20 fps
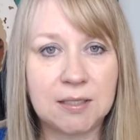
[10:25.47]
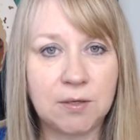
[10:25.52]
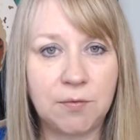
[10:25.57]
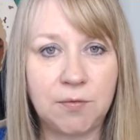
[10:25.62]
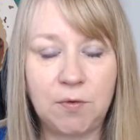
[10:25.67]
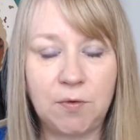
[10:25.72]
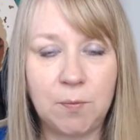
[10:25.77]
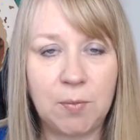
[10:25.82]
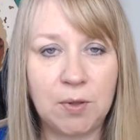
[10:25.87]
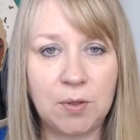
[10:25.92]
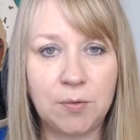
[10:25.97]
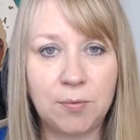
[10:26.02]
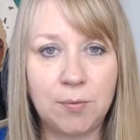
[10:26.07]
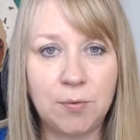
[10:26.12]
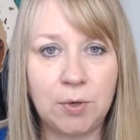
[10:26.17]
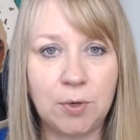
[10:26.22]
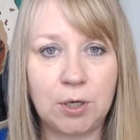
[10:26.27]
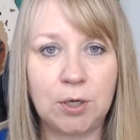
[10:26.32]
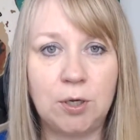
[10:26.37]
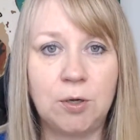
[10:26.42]
If you've been
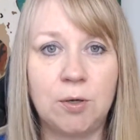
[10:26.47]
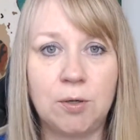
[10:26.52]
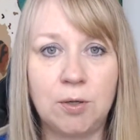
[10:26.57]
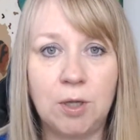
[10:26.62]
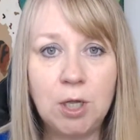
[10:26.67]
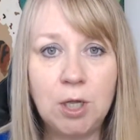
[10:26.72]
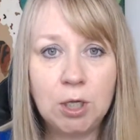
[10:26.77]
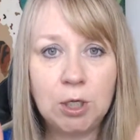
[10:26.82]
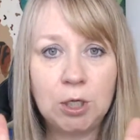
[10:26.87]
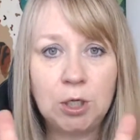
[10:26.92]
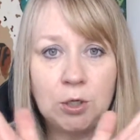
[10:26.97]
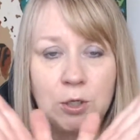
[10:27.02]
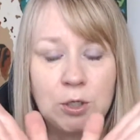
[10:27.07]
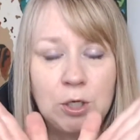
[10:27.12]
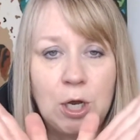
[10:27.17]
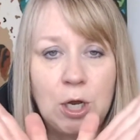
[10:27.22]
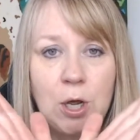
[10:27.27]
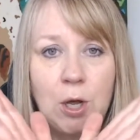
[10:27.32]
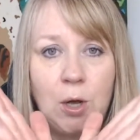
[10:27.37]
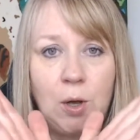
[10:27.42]
through it, you'll
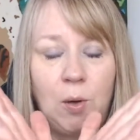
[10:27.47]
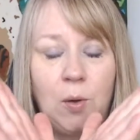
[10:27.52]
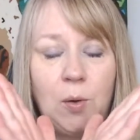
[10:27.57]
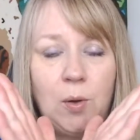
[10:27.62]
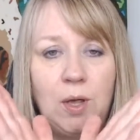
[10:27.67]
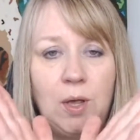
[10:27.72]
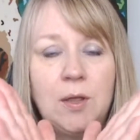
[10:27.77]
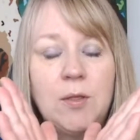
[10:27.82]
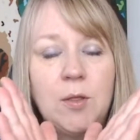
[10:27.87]
know